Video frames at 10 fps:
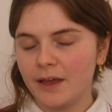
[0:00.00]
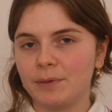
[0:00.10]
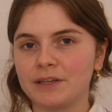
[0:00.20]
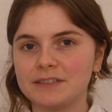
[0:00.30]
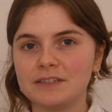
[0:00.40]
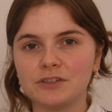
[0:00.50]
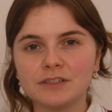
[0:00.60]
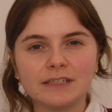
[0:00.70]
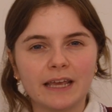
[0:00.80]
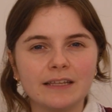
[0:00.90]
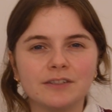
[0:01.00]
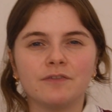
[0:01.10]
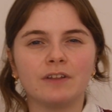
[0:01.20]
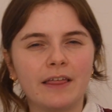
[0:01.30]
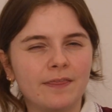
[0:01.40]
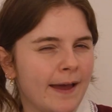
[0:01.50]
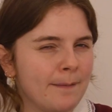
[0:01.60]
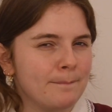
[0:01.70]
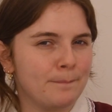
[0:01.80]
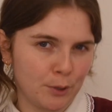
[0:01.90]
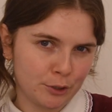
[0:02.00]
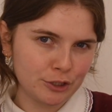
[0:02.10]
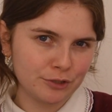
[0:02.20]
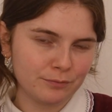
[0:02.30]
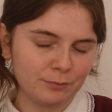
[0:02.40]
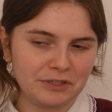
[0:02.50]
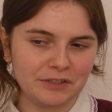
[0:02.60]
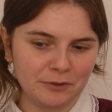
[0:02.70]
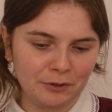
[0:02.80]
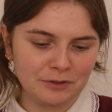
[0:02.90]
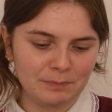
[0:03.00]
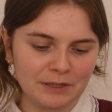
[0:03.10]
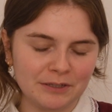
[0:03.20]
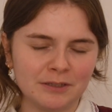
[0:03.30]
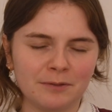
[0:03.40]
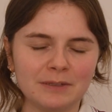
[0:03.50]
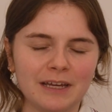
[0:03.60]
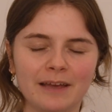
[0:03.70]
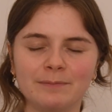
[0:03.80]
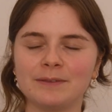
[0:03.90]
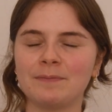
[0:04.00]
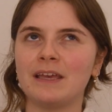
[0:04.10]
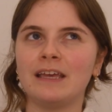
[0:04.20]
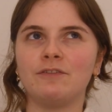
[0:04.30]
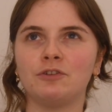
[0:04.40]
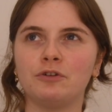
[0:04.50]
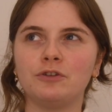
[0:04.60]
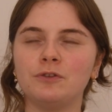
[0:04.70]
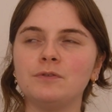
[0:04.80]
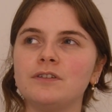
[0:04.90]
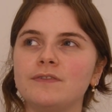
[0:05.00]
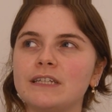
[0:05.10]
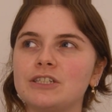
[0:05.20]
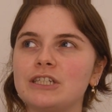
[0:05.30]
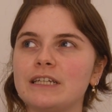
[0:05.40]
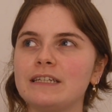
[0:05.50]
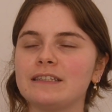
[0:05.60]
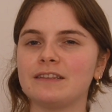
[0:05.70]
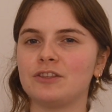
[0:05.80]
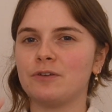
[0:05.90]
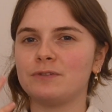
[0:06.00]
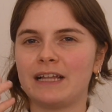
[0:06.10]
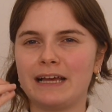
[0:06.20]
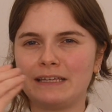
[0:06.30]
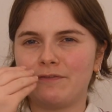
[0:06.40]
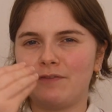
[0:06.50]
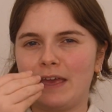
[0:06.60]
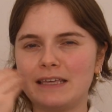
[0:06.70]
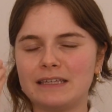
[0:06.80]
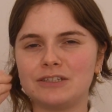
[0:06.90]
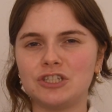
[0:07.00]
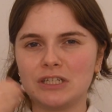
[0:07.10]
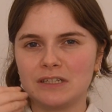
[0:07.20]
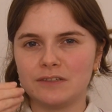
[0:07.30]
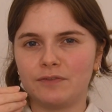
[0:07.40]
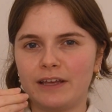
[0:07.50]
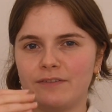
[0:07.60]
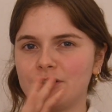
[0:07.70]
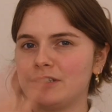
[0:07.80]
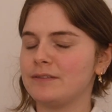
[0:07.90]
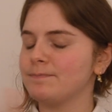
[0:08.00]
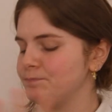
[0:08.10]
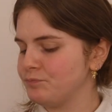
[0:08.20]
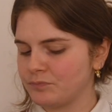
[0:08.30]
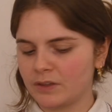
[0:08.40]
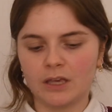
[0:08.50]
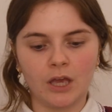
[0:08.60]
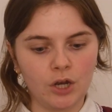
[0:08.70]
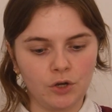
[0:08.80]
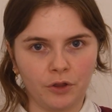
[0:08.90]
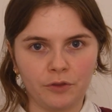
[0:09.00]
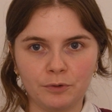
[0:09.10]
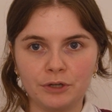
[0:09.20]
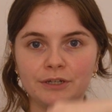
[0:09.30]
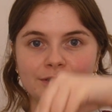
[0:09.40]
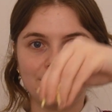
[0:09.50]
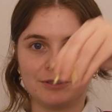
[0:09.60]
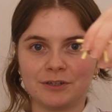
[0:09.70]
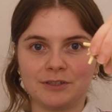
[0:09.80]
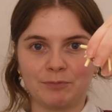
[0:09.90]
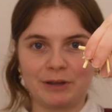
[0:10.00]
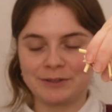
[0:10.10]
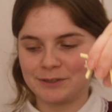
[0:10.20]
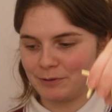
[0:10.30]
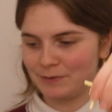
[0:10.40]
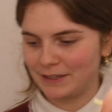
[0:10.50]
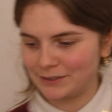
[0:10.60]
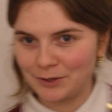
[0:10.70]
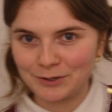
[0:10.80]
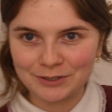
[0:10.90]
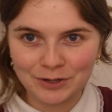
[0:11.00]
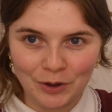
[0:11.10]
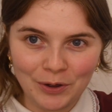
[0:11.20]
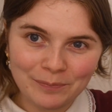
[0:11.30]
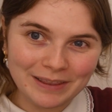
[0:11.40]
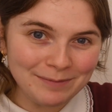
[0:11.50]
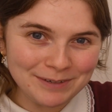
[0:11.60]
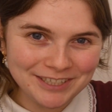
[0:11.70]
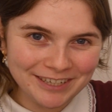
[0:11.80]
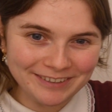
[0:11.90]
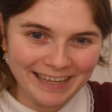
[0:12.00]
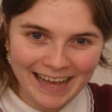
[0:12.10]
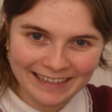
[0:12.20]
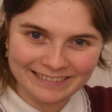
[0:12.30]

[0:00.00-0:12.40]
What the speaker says: because it doesn't taste of like that much, which is good, because sometimes if you're not used to vegan cheese, those like fake cheese flavours, not the one. So I'm just going to sprinkle some of this on top. Let me show you.